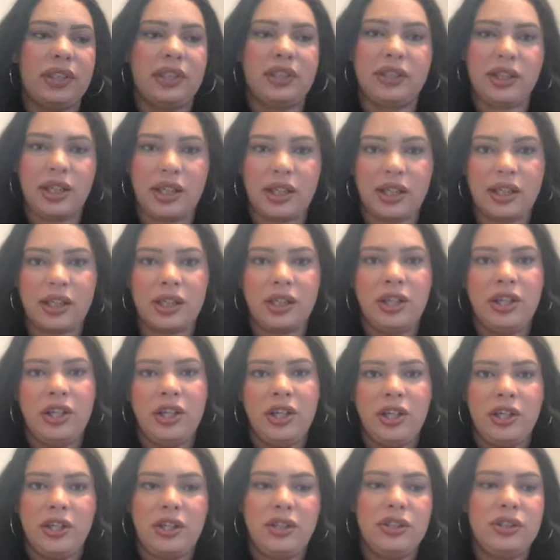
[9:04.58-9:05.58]
dark.
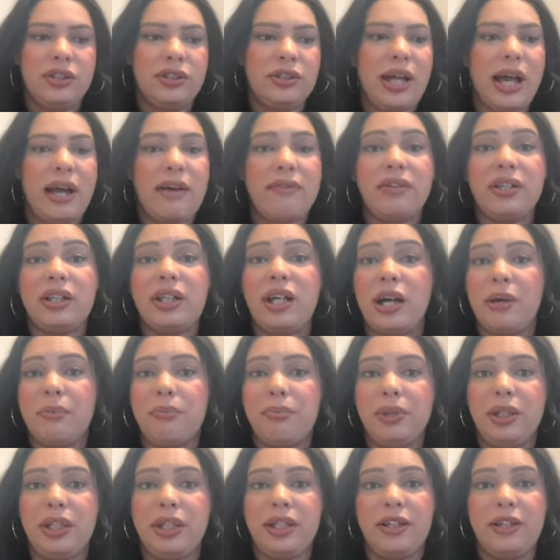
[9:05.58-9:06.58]
You do have a
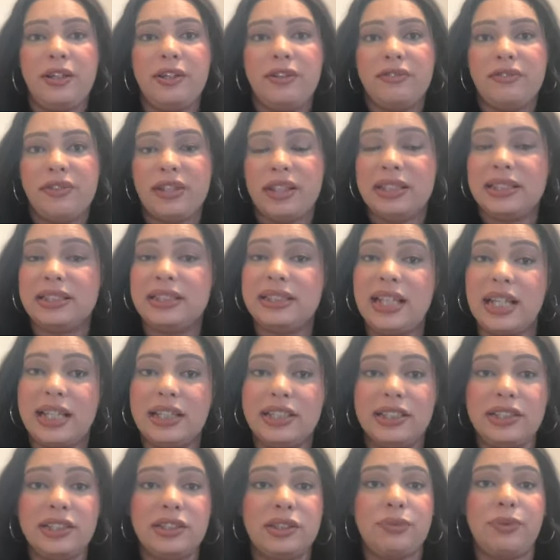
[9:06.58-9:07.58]
couple of
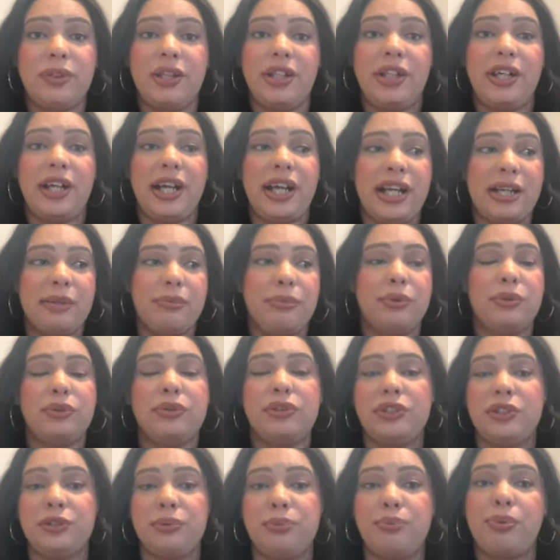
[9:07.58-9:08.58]
sessions where you're able
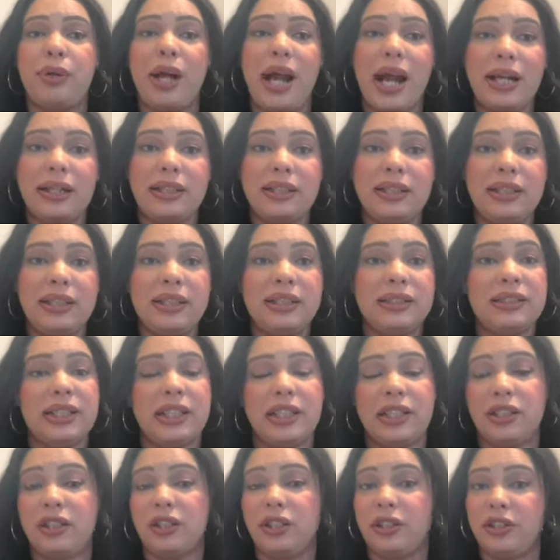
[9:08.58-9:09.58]
to practice
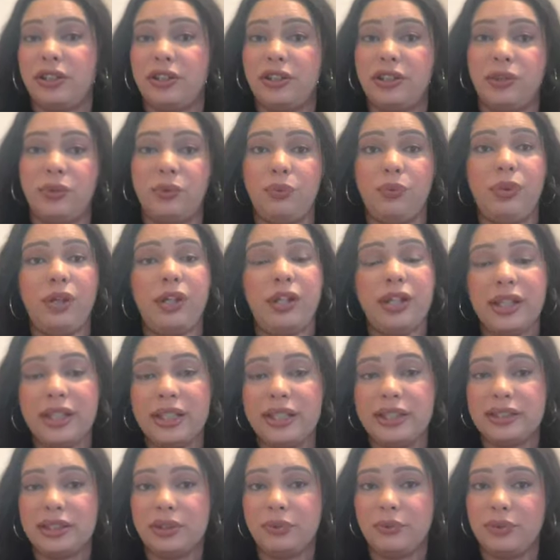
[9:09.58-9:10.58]
and learn the
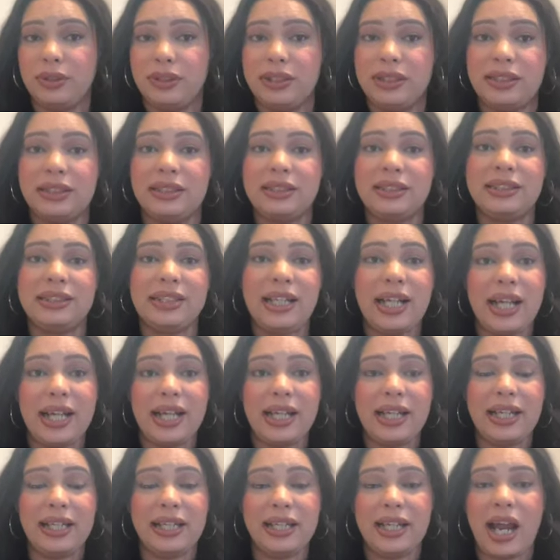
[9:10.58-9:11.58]
wordings and what to
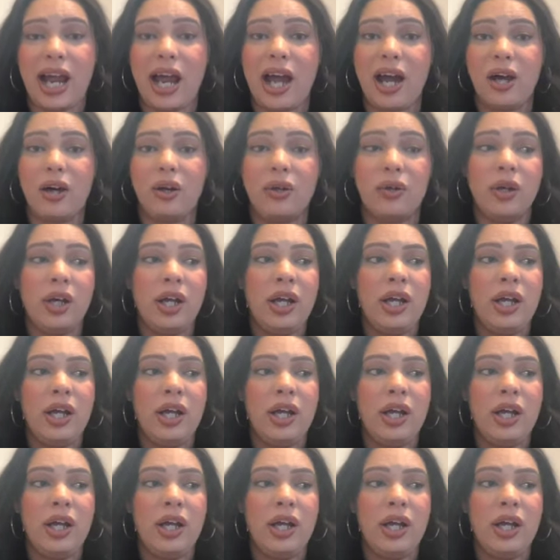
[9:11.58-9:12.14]
say and how